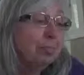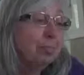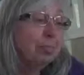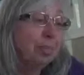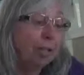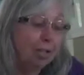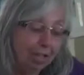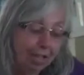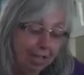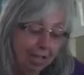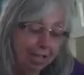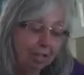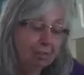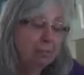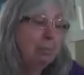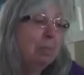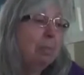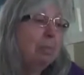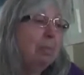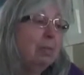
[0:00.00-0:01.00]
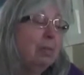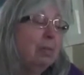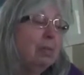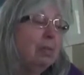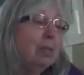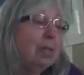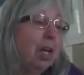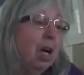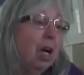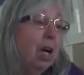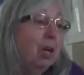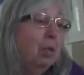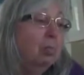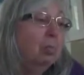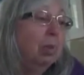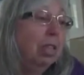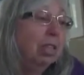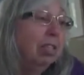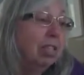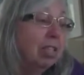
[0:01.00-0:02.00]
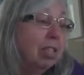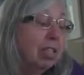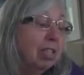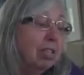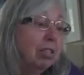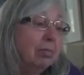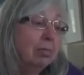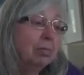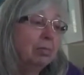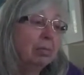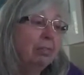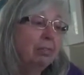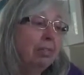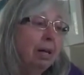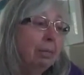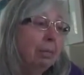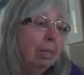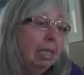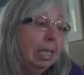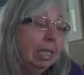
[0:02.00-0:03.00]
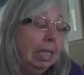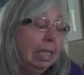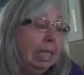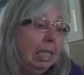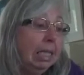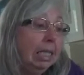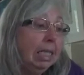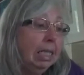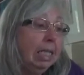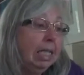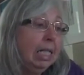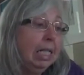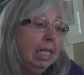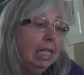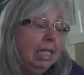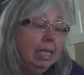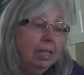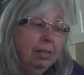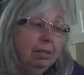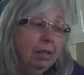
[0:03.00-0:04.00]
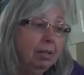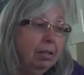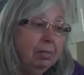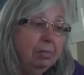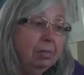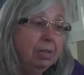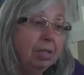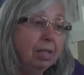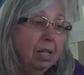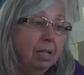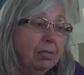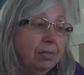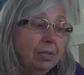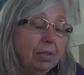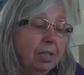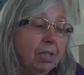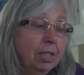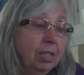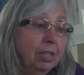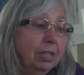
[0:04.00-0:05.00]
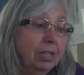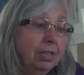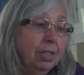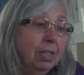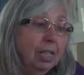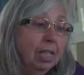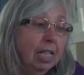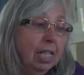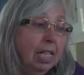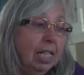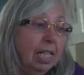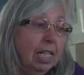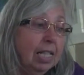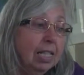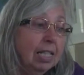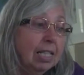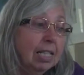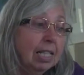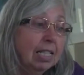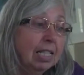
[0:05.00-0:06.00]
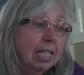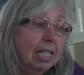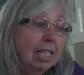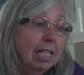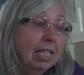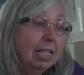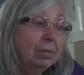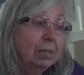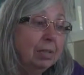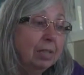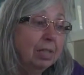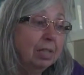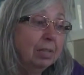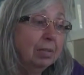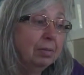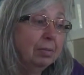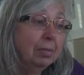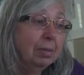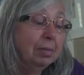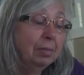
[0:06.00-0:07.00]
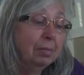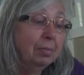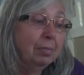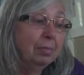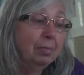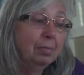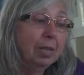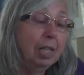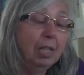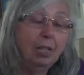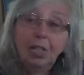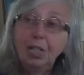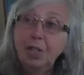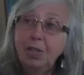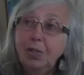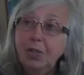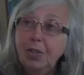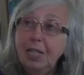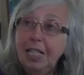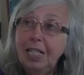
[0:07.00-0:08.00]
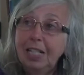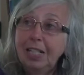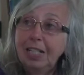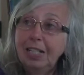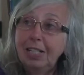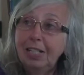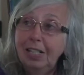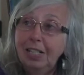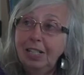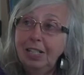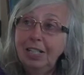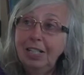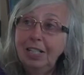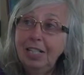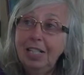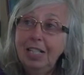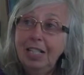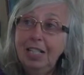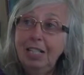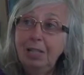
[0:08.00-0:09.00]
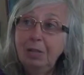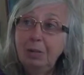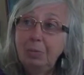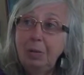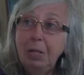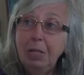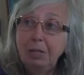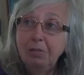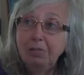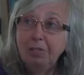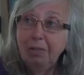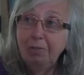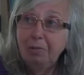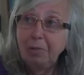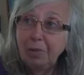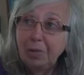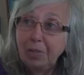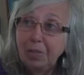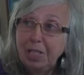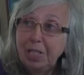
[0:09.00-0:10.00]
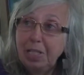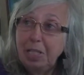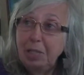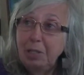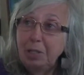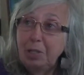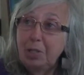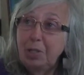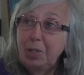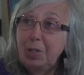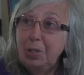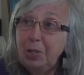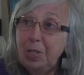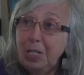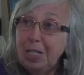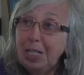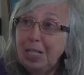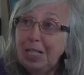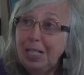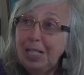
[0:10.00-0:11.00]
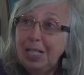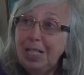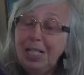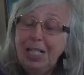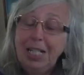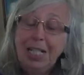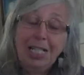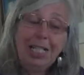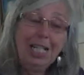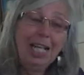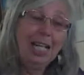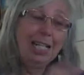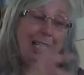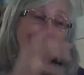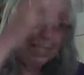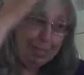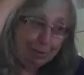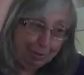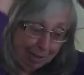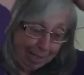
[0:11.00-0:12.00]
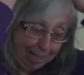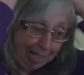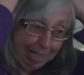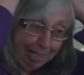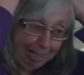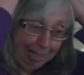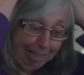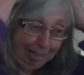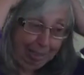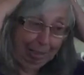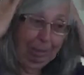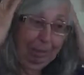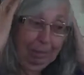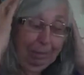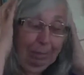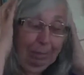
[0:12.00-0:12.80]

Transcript: One thing I can remember, I was at home once with my family. I think it was in the afternoon, and suddenly there was we heard this noise outside, and it's Peter Ruffles on his little scooter, and he had this funny little